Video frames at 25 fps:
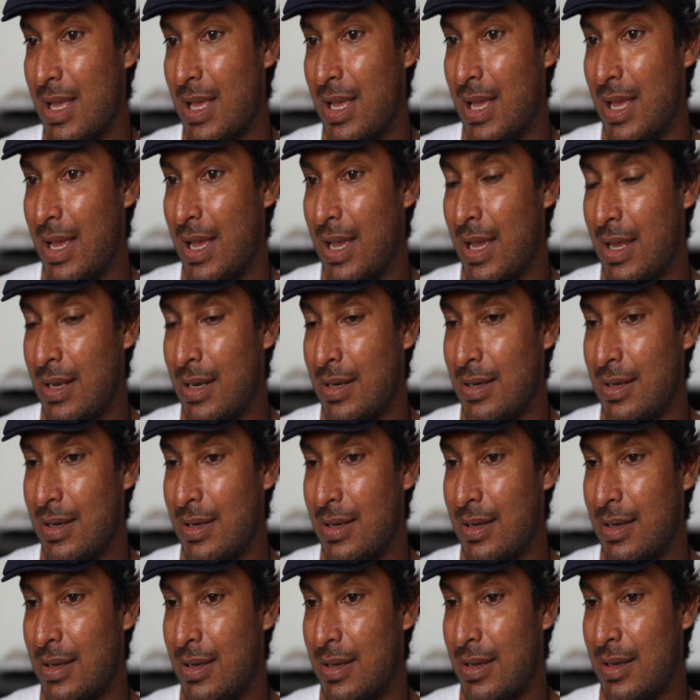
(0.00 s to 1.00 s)
And
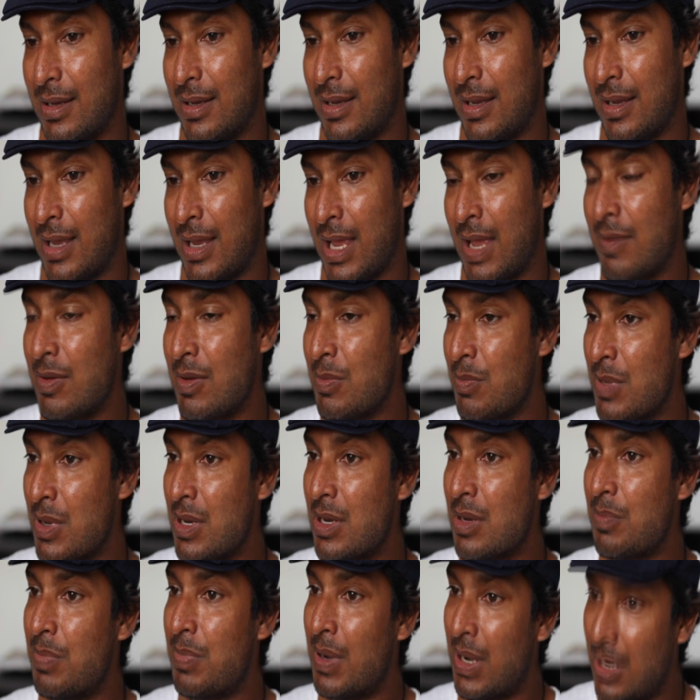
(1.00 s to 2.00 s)
having been
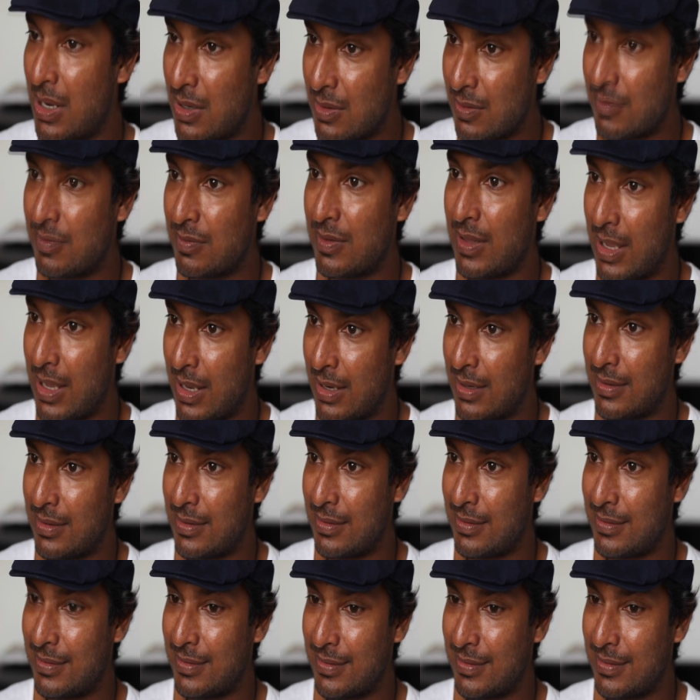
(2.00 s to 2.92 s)
a part of that,